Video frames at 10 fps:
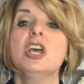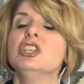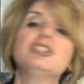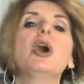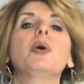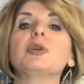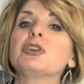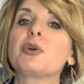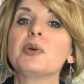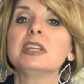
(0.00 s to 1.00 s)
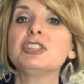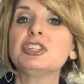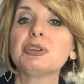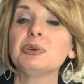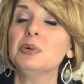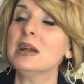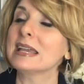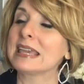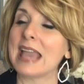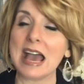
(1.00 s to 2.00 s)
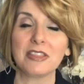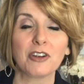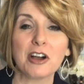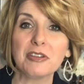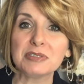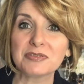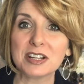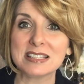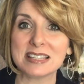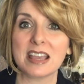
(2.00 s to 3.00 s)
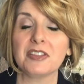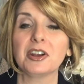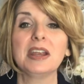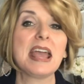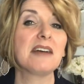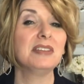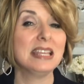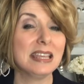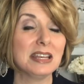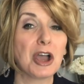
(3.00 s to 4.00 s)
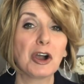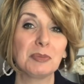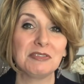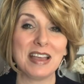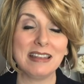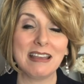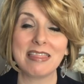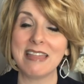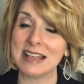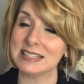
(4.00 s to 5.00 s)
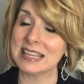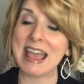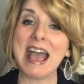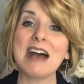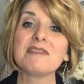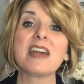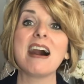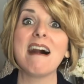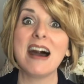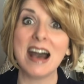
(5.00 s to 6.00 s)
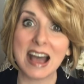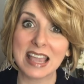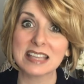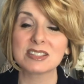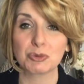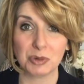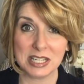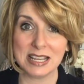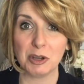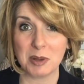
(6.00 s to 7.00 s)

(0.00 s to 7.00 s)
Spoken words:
So you're going to gather all those friends together and have an in-home event. That's going to have the highest retail